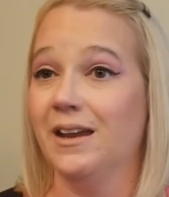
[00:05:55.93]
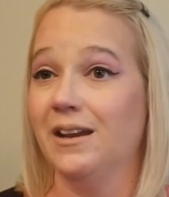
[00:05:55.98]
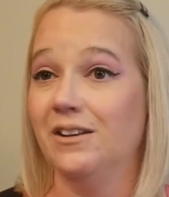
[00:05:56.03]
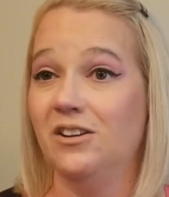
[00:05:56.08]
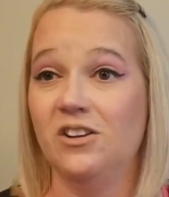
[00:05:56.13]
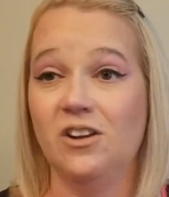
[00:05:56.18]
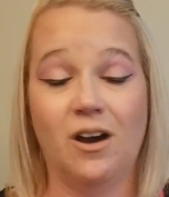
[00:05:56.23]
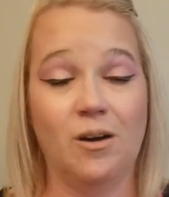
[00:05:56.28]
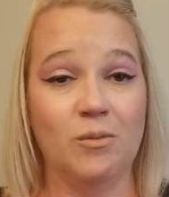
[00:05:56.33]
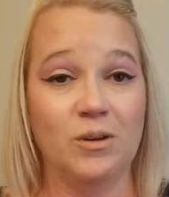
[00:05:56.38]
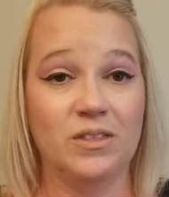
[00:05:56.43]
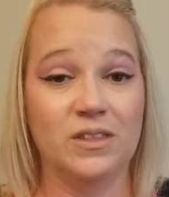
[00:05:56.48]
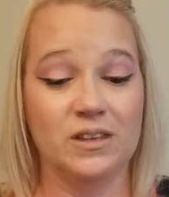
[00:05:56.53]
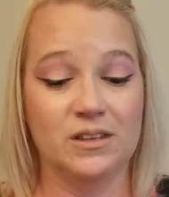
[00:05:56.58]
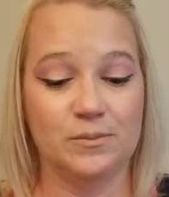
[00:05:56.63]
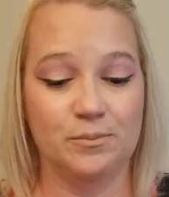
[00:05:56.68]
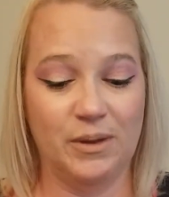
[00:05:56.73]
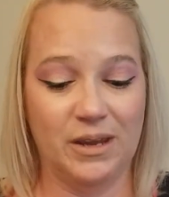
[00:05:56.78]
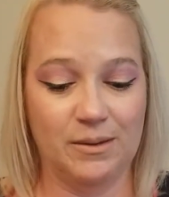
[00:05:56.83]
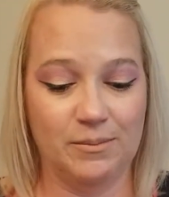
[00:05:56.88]
Not with
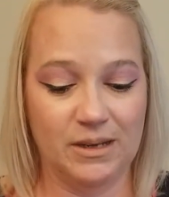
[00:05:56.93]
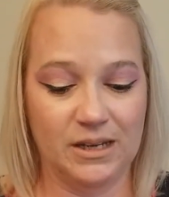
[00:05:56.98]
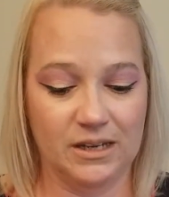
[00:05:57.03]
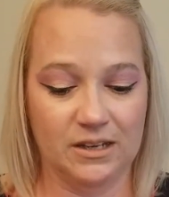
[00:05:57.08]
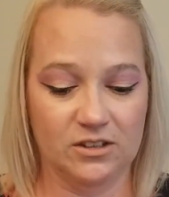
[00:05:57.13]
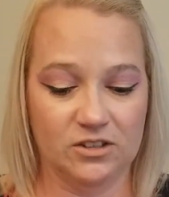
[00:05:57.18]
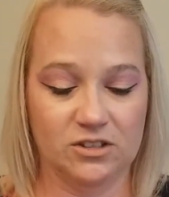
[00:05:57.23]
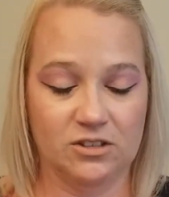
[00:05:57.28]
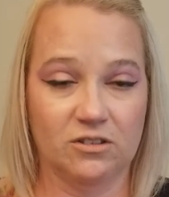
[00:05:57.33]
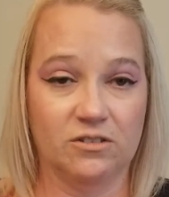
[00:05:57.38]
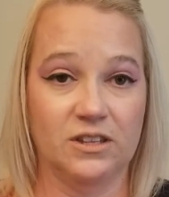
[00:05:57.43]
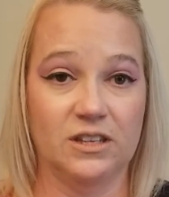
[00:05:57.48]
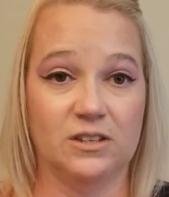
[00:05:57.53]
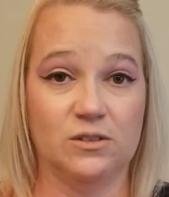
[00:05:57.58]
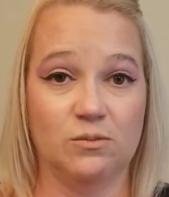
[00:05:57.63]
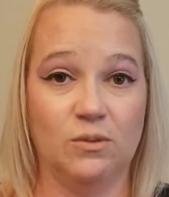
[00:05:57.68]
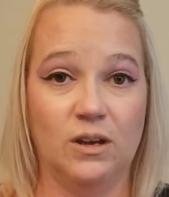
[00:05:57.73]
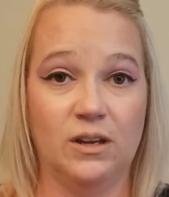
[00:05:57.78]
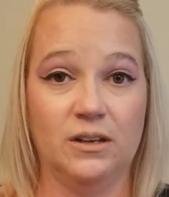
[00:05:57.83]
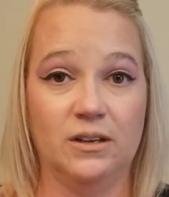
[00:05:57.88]
this baby. So this
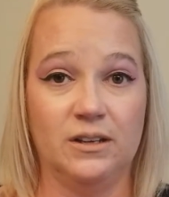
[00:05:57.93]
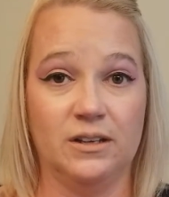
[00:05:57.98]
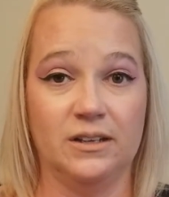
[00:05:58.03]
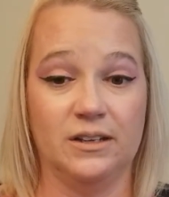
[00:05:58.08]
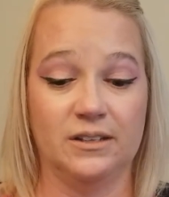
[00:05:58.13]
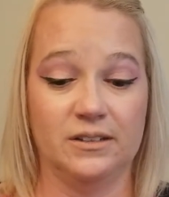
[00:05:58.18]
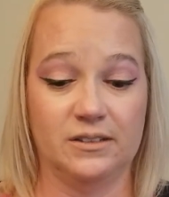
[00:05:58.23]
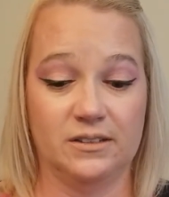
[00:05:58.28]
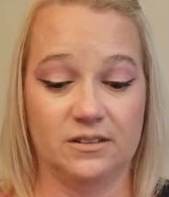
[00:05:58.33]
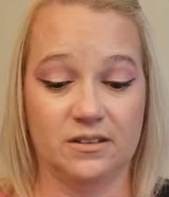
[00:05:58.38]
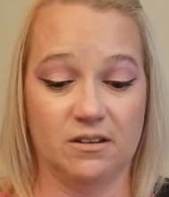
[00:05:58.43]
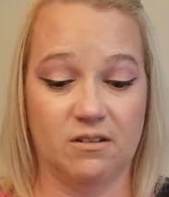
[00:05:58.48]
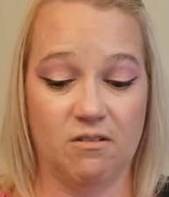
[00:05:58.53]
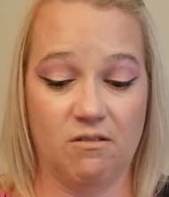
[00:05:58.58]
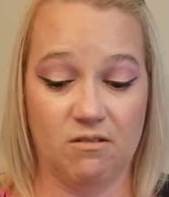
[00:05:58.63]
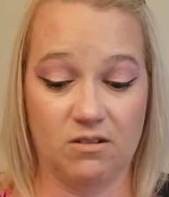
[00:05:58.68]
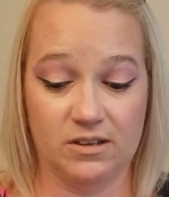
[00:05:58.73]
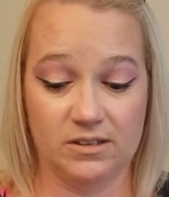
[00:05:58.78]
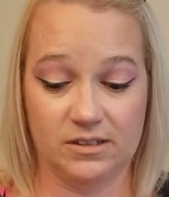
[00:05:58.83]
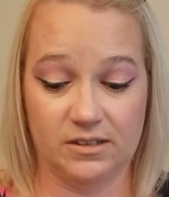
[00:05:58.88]
one is
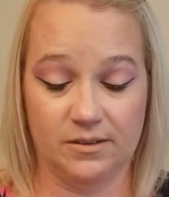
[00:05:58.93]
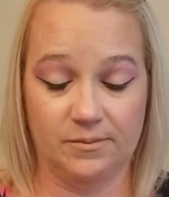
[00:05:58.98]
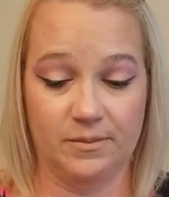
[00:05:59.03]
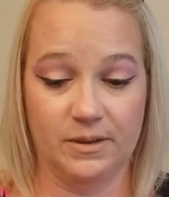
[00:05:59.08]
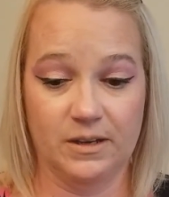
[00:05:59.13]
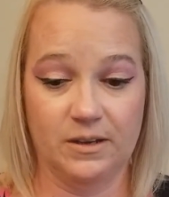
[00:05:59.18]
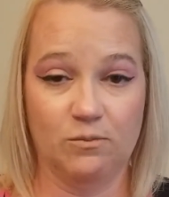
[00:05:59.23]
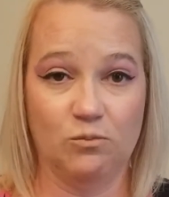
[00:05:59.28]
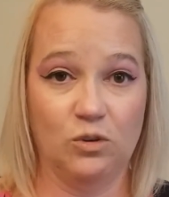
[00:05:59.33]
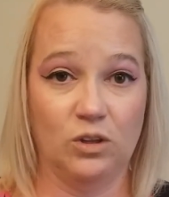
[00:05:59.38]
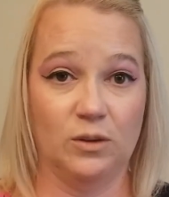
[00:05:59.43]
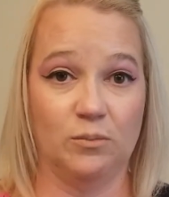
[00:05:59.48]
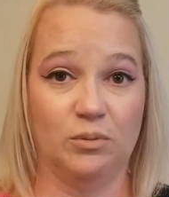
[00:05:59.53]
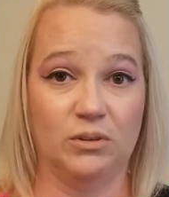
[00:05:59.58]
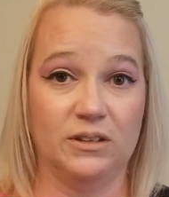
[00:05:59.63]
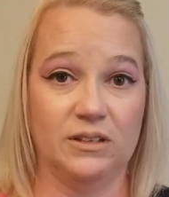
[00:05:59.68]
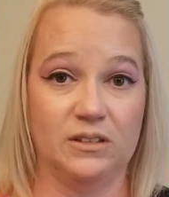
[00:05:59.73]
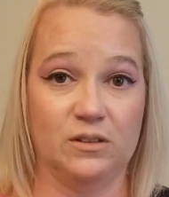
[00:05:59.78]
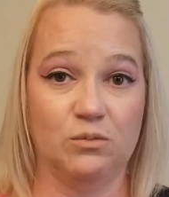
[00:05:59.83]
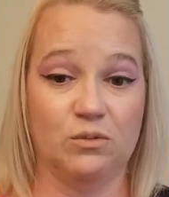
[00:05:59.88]
awesome. I'm really
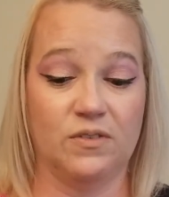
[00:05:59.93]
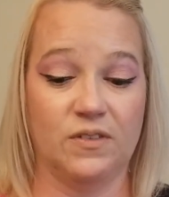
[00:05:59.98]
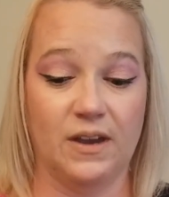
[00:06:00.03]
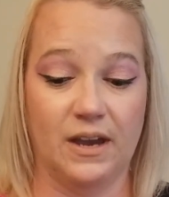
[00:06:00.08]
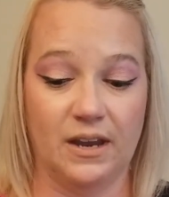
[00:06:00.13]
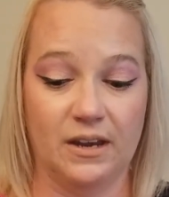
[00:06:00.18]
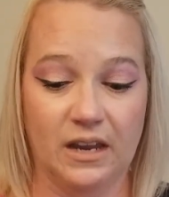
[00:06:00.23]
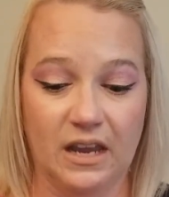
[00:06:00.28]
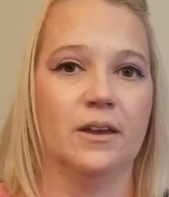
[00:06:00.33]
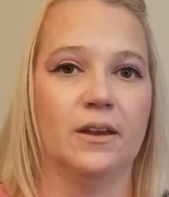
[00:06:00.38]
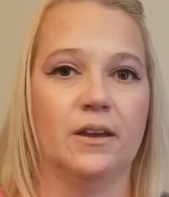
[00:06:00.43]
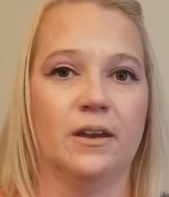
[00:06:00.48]
pleased with that.